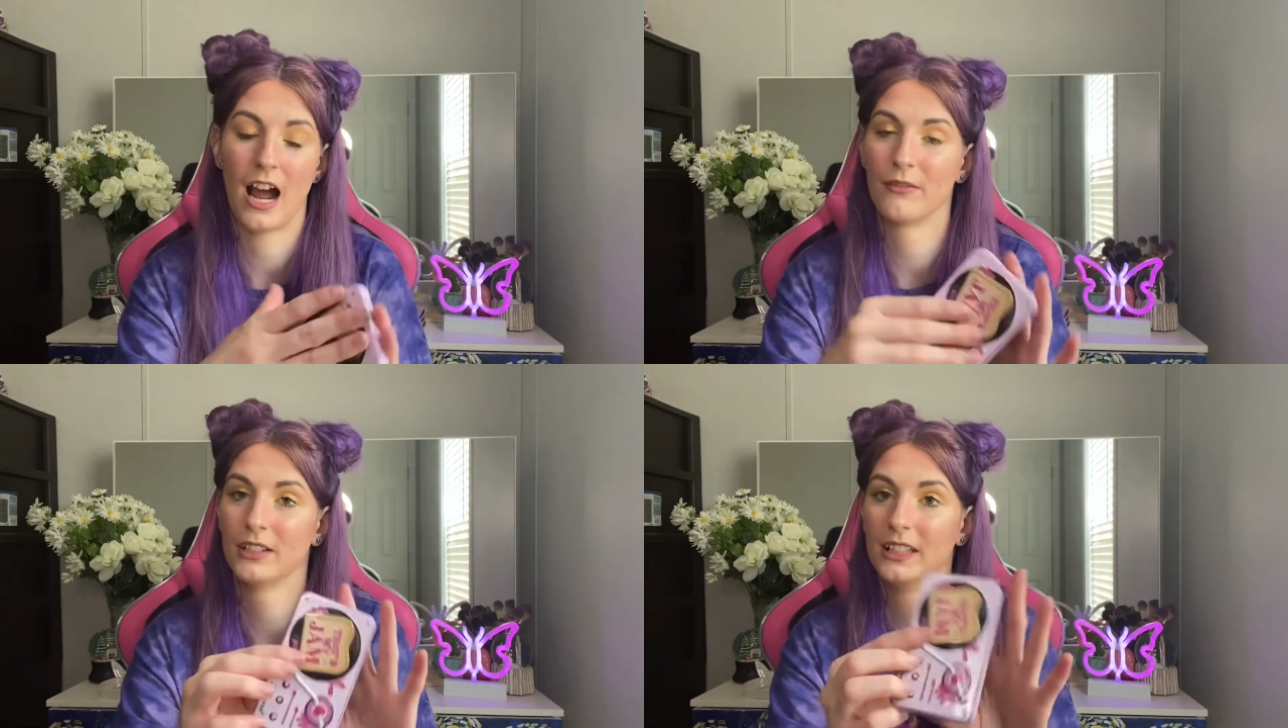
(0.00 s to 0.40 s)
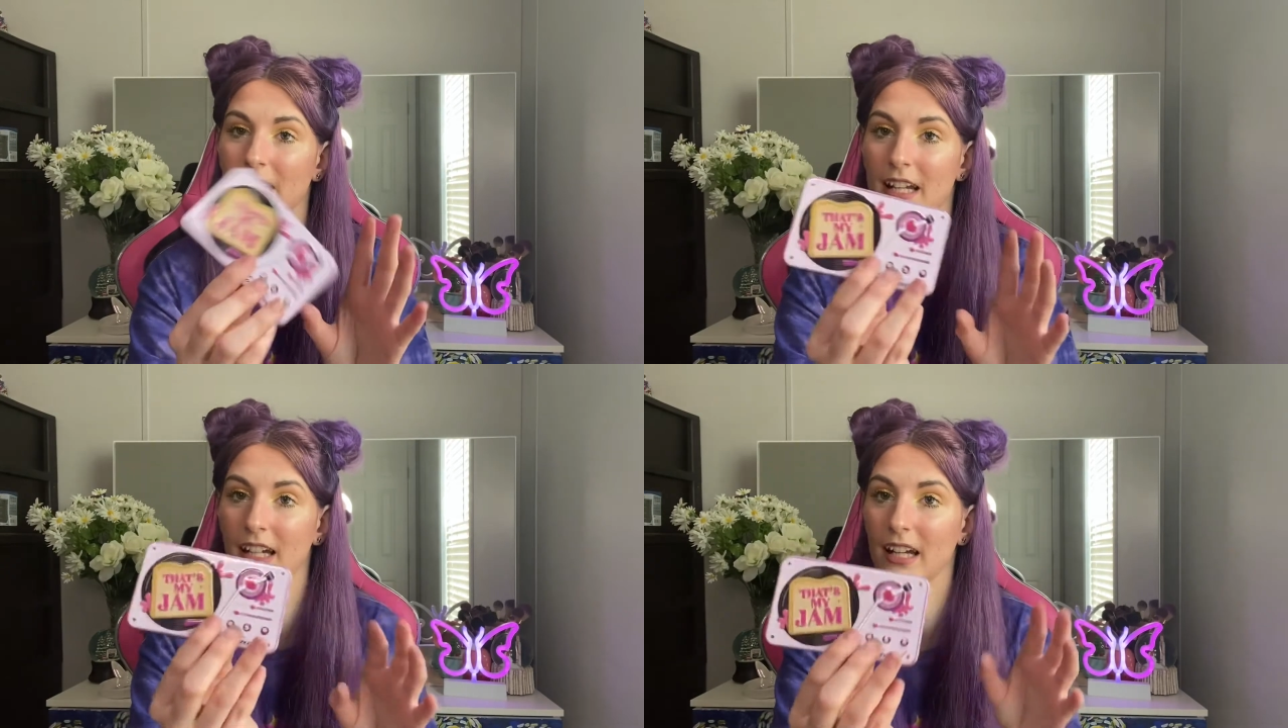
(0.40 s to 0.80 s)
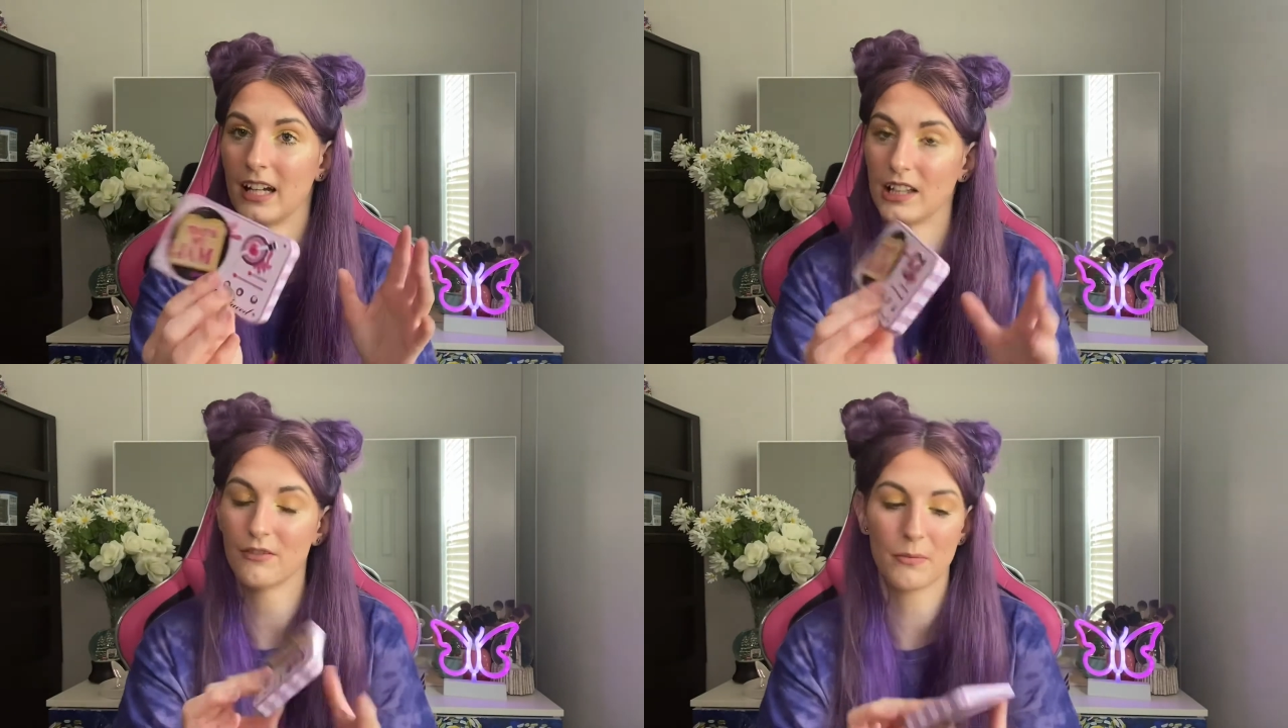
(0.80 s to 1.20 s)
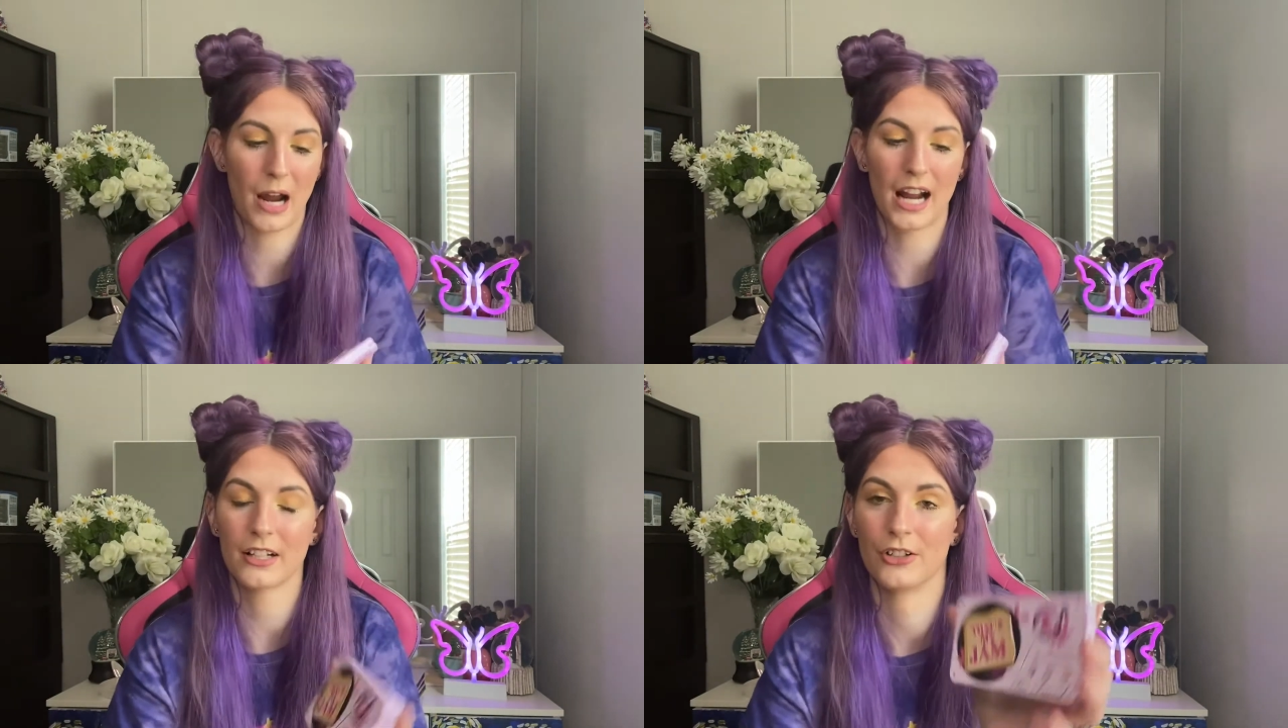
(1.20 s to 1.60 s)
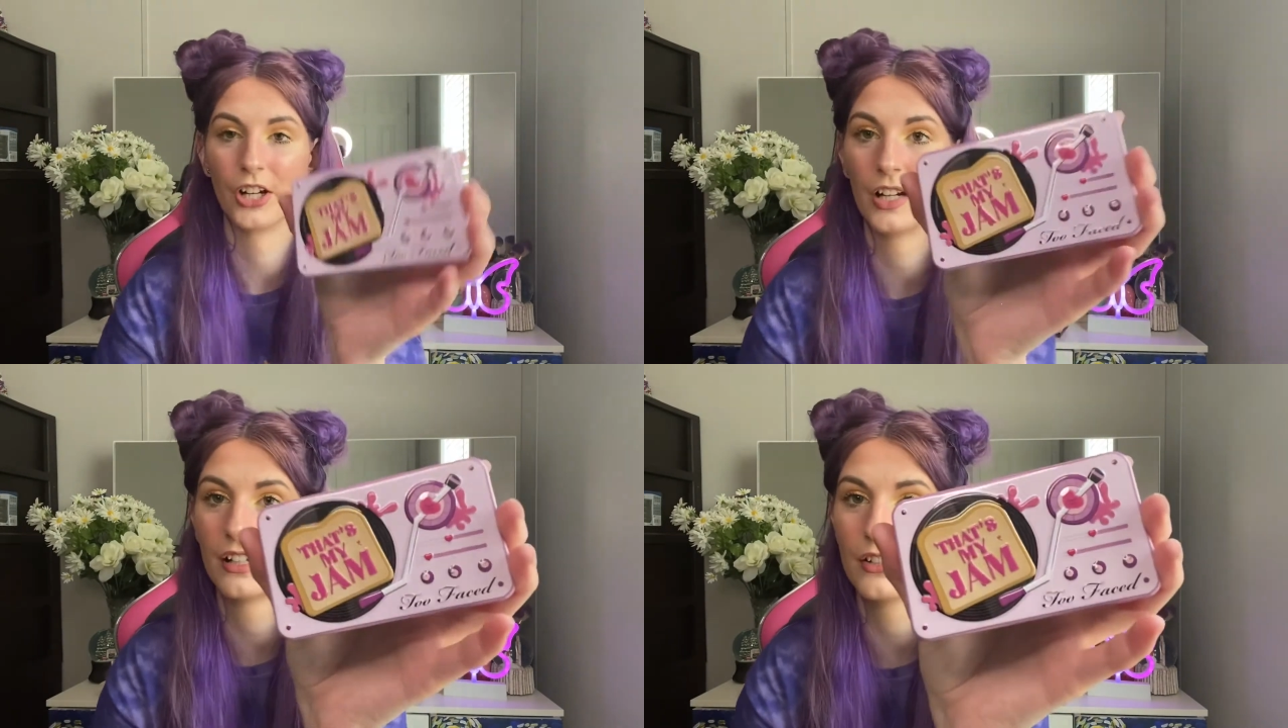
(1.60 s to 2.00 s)
I really like it, and I love the
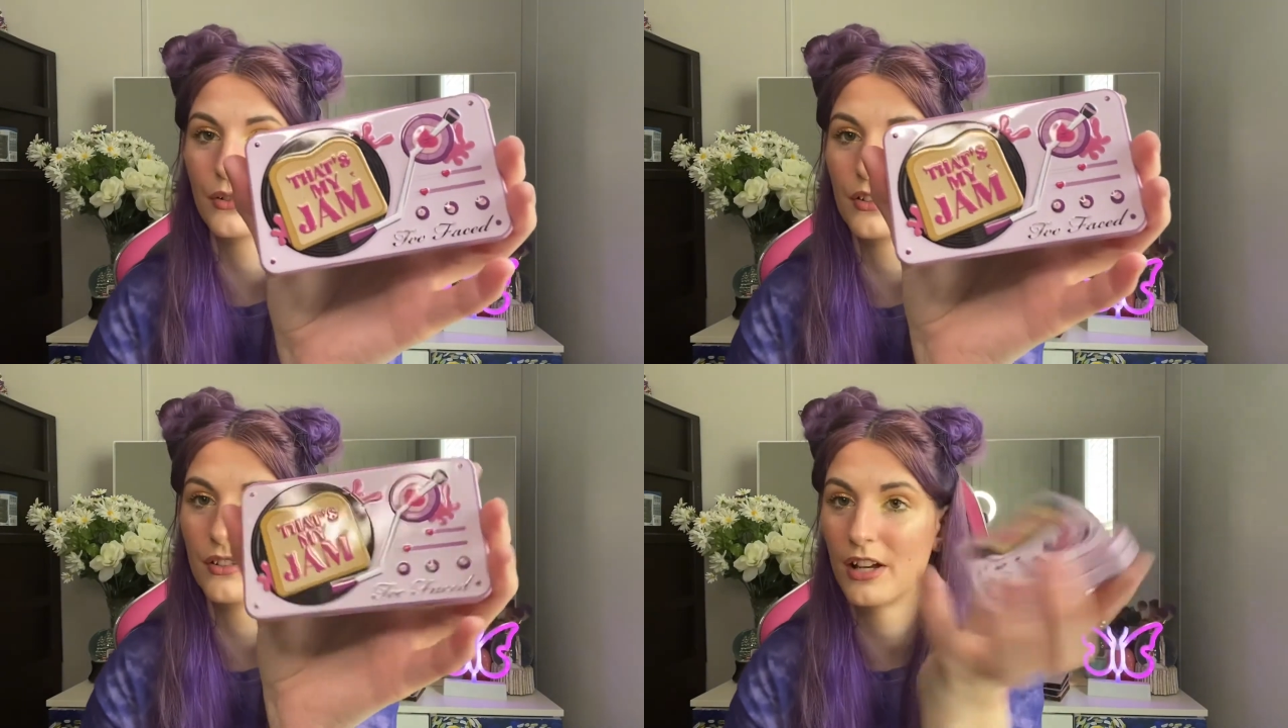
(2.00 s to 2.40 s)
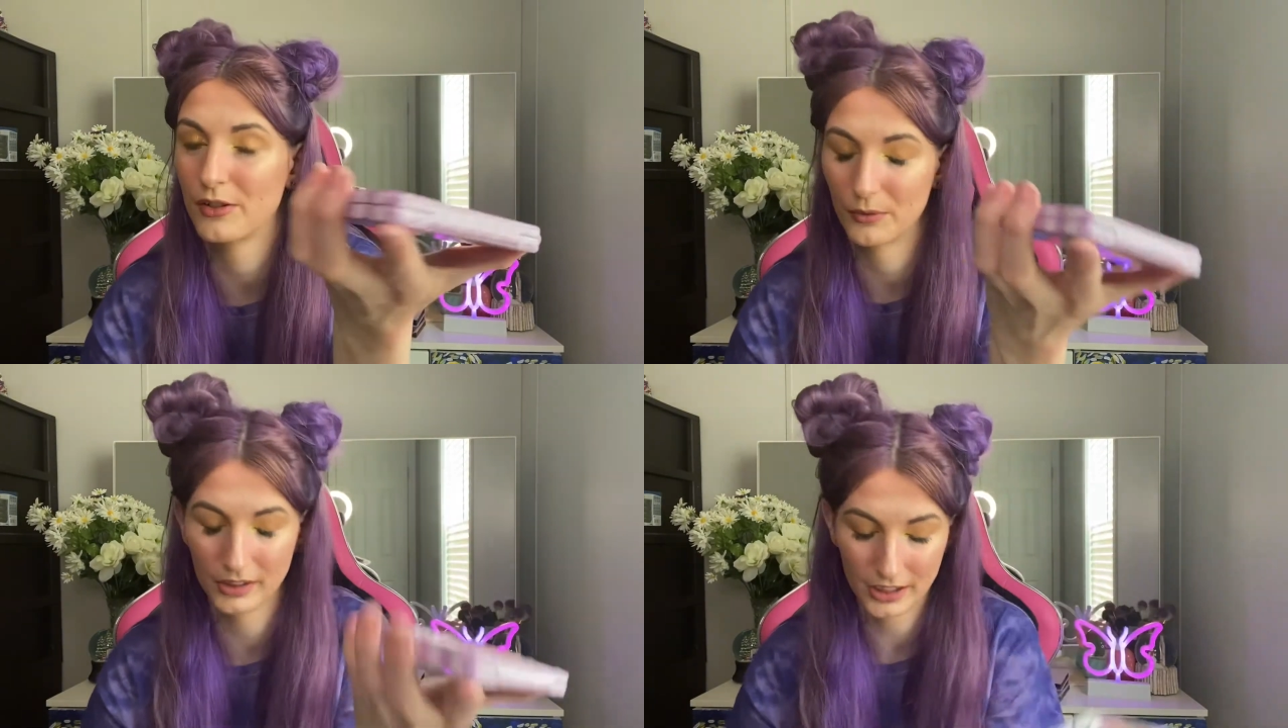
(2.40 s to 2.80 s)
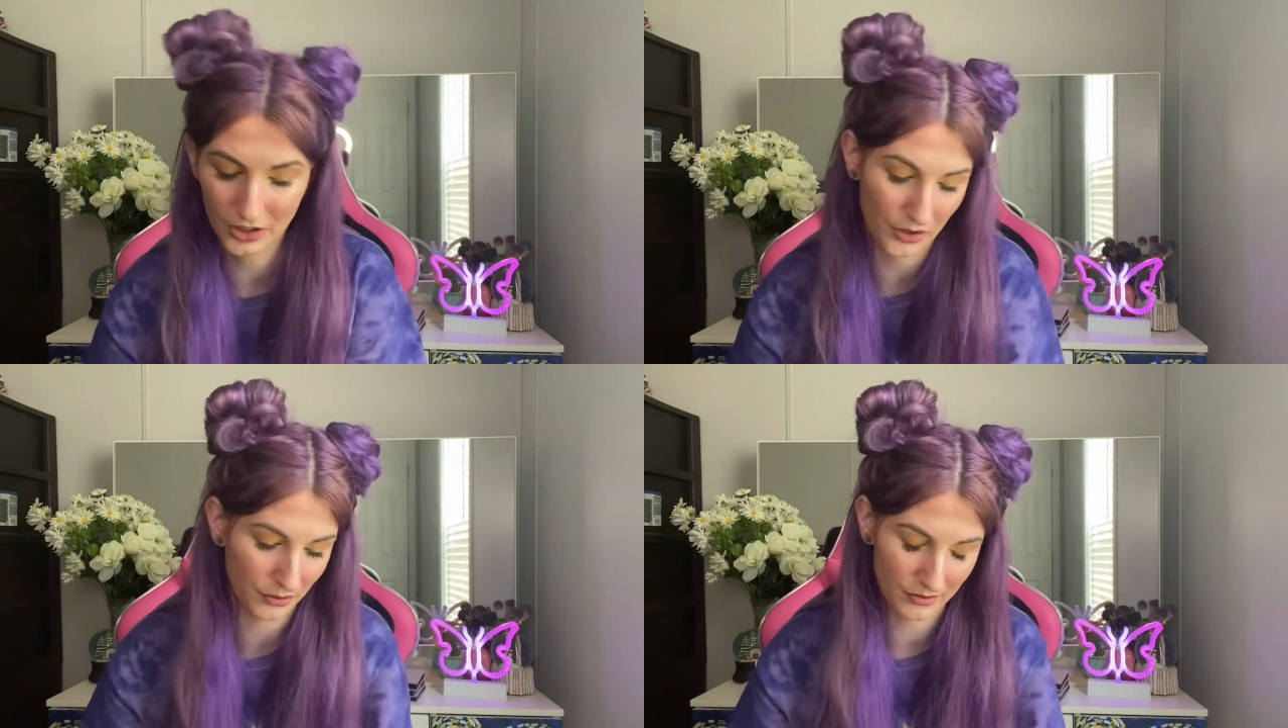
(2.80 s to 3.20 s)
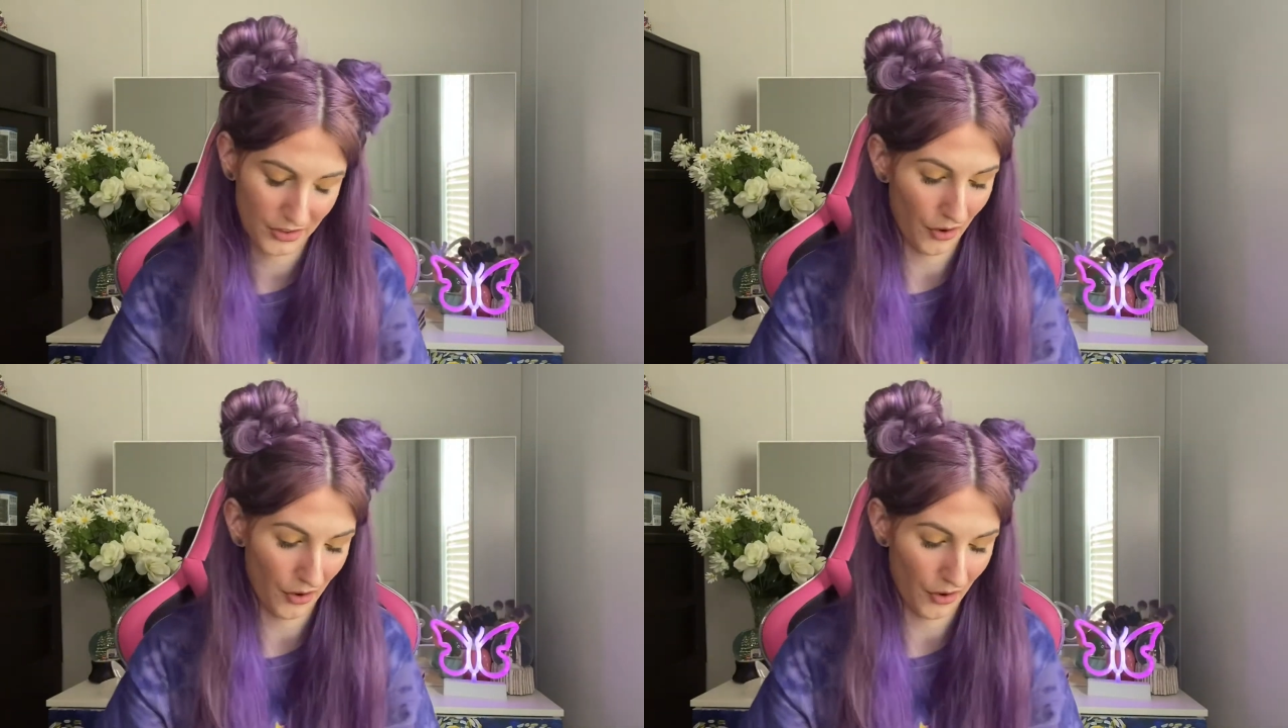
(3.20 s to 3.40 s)
packaging. It's really cute.